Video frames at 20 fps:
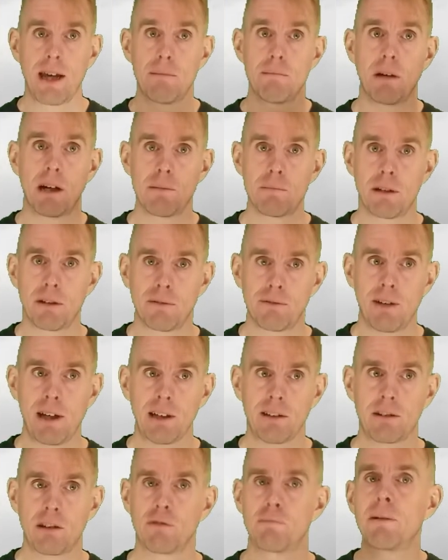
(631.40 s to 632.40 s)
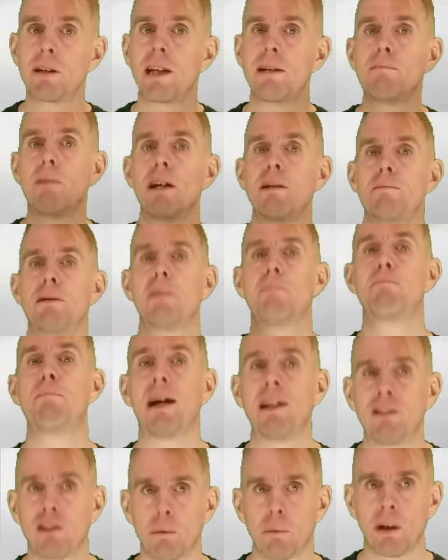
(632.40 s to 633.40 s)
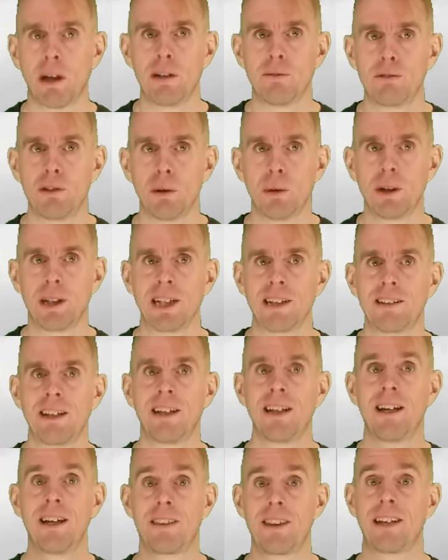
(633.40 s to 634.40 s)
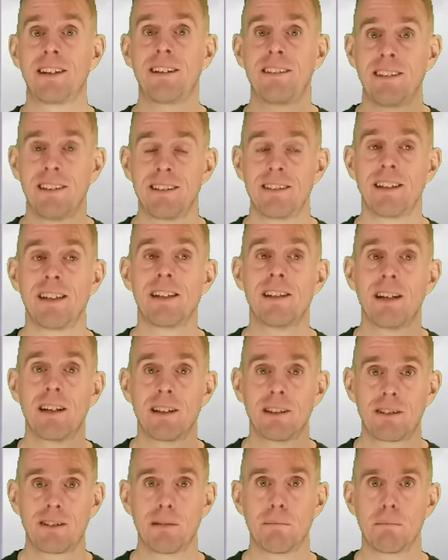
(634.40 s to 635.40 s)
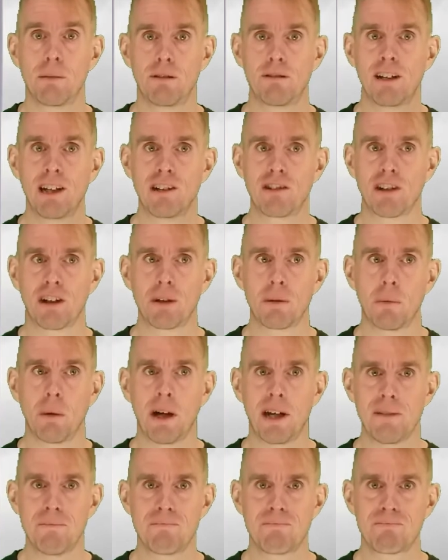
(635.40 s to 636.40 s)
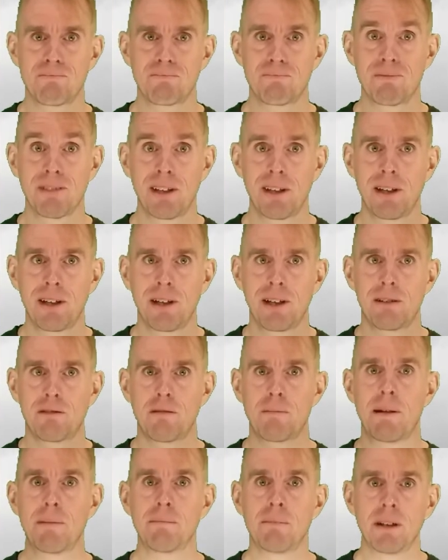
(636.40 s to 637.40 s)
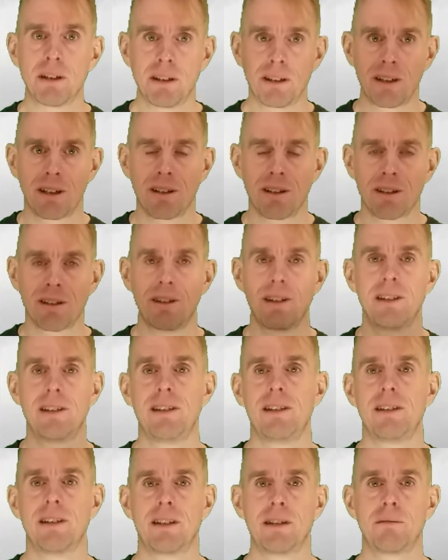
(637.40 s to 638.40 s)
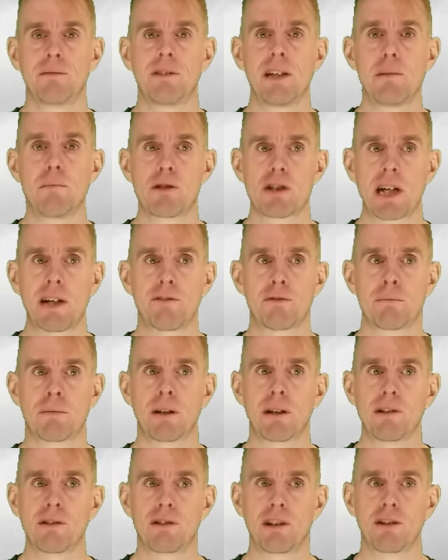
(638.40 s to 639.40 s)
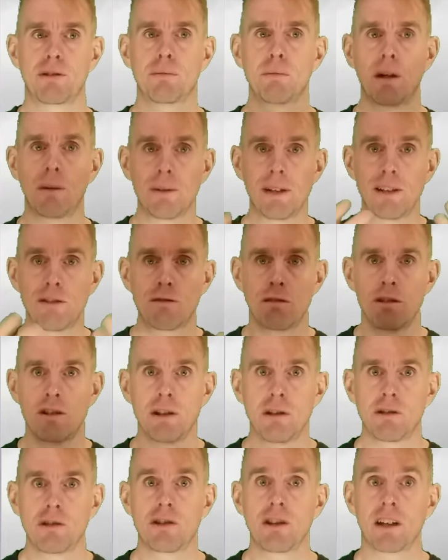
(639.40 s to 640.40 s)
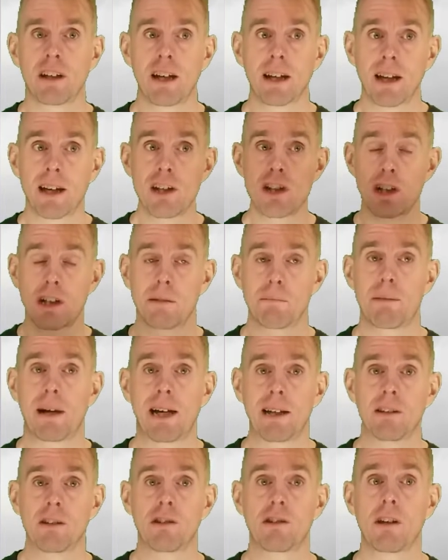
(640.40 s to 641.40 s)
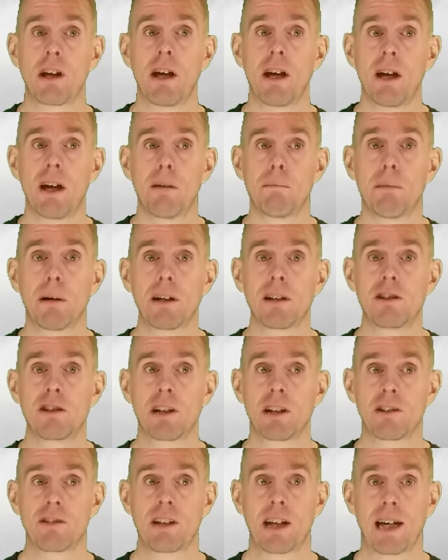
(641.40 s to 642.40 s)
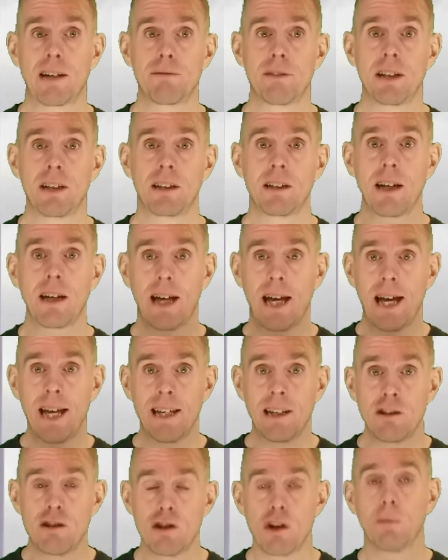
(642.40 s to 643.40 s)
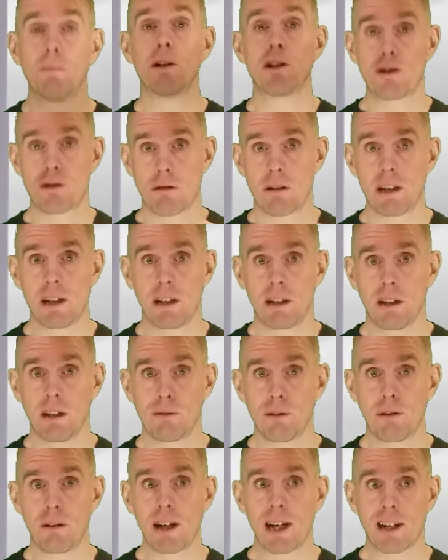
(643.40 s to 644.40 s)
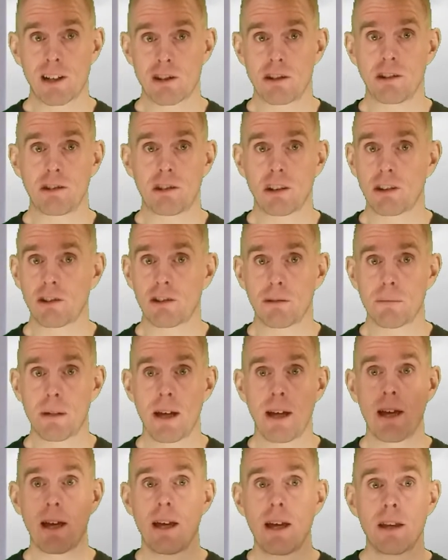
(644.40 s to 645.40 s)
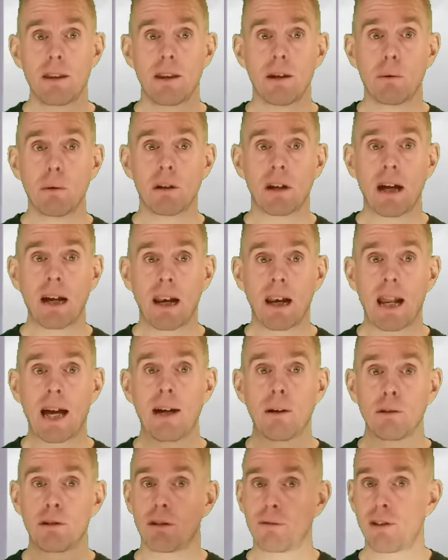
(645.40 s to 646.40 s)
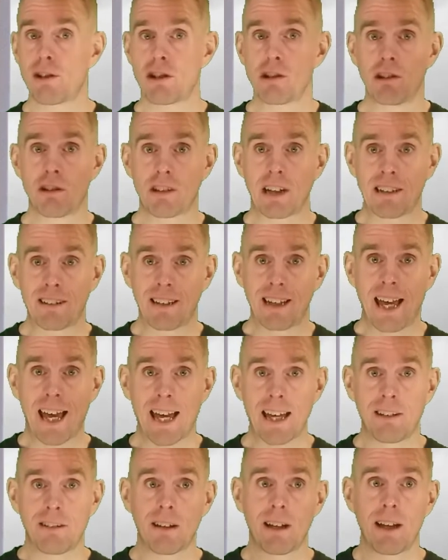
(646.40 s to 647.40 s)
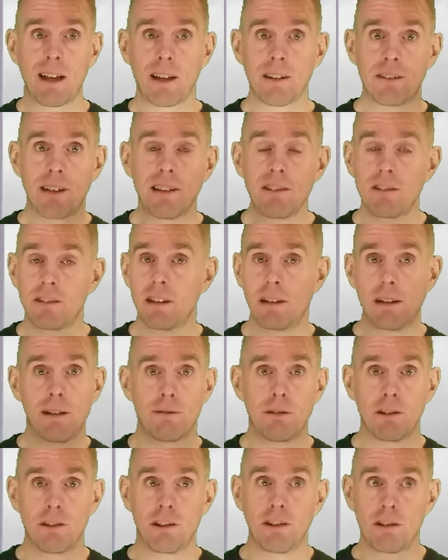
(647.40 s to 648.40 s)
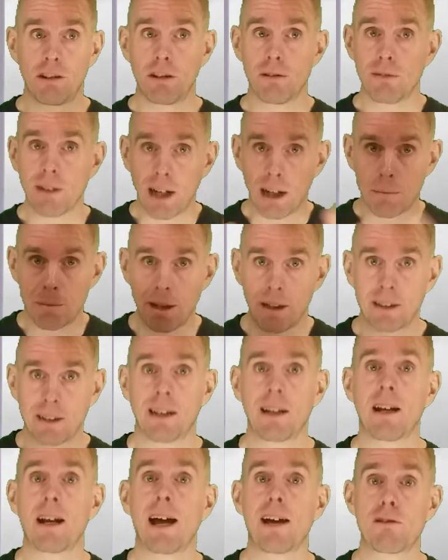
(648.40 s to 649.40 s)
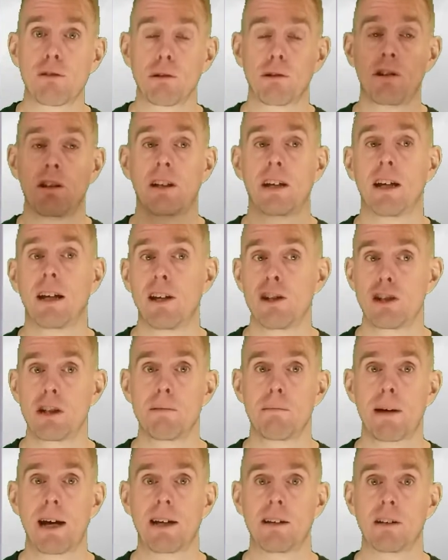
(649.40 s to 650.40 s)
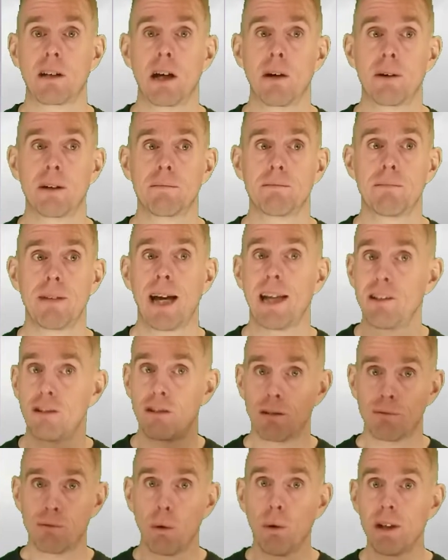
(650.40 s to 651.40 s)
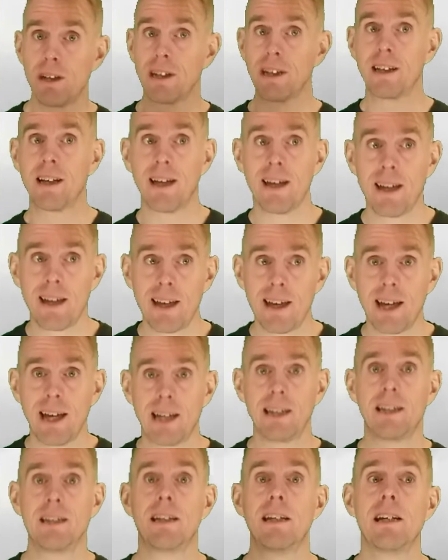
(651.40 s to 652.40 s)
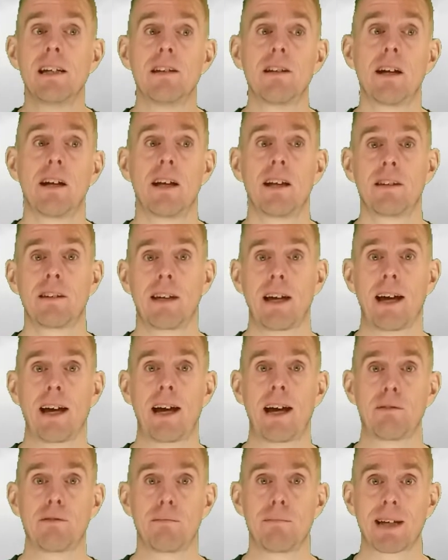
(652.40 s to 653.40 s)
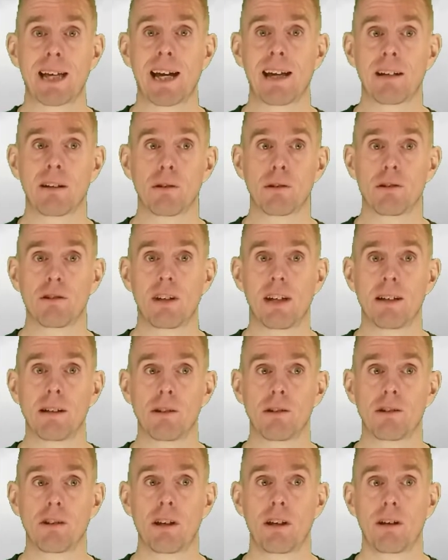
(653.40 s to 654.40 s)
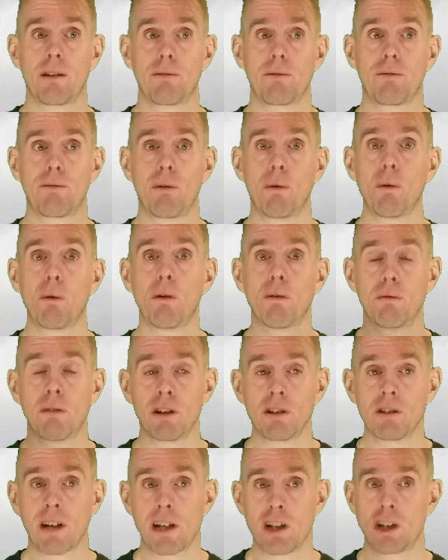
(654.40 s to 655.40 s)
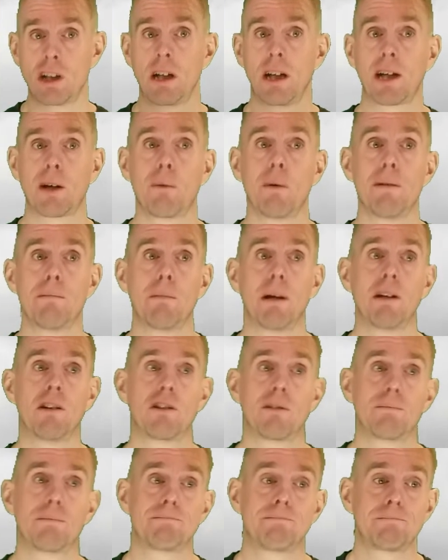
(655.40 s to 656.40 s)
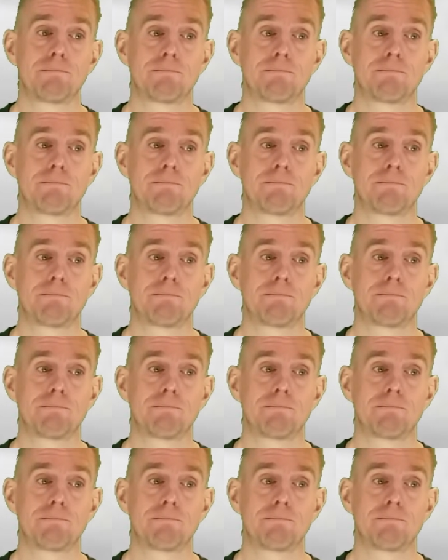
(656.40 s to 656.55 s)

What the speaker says: It might be effective, but there might be a better way of doing it that is indeed simpler in its own way. Remember the deep shaft process, where we introduced circulation patterns by just having a geometry of a reaction system that would allow sufficient static head and density differences to develop and get a natural circulation pattern going, hence avoiding any need to have mechanical seals for rotational equipment.